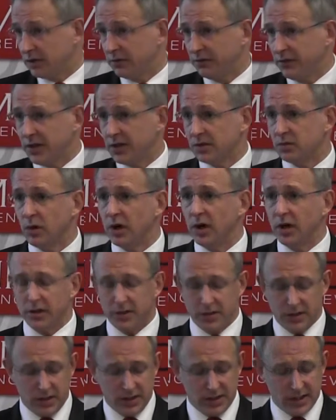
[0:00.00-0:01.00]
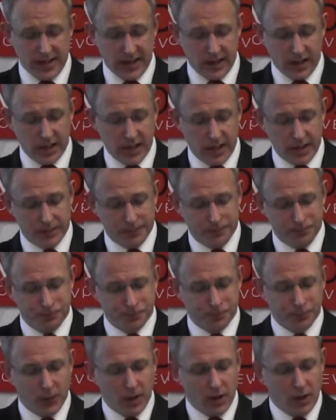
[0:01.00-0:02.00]
fixed wireless and satellite.
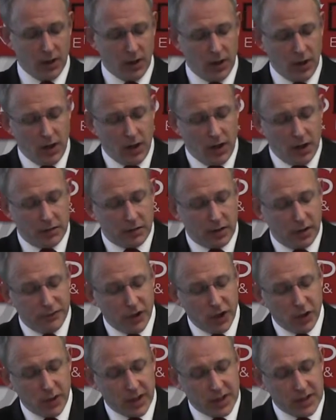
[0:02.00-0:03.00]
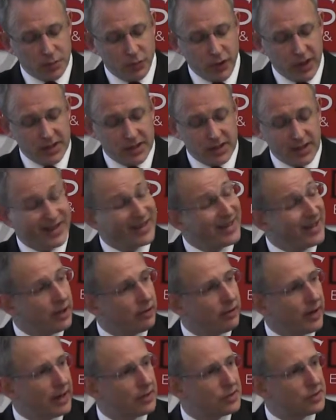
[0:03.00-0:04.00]
The review expressed a
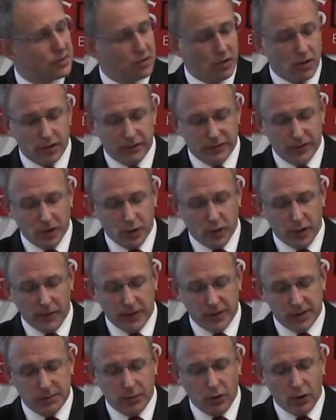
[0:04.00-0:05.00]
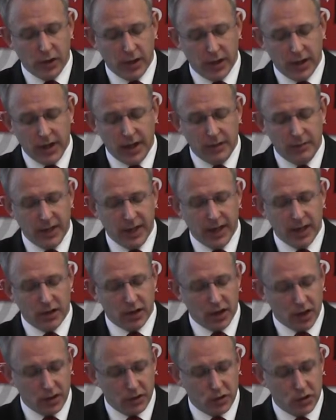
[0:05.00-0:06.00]
clear and strong view on this point.
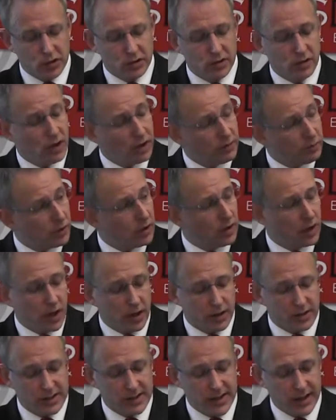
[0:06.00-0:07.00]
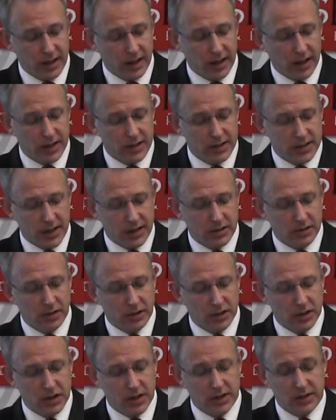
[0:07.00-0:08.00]
NBN Co should not rely on satellite
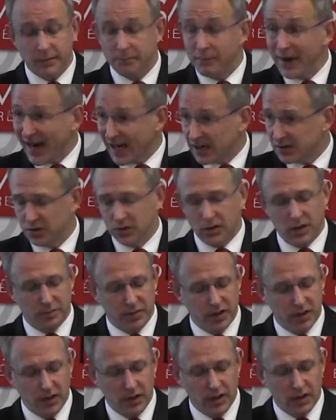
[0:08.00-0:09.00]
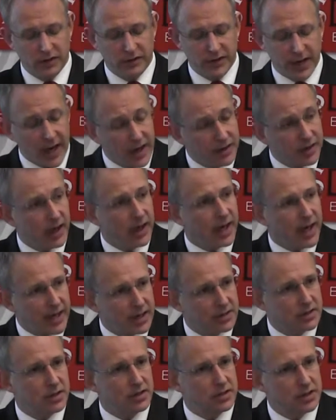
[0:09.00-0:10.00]
technology as a backstop for other
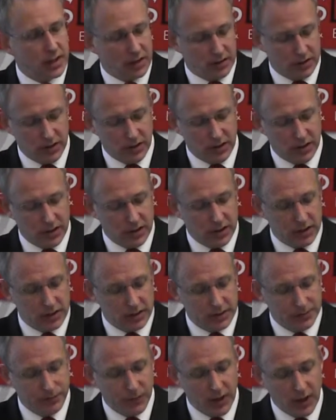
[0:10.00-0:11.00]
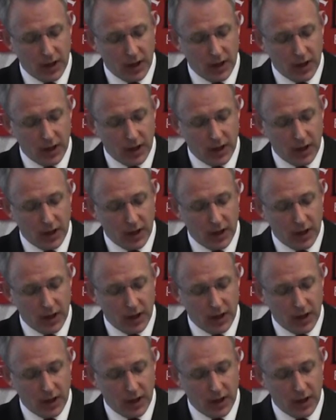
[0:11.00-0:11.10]
access technologies.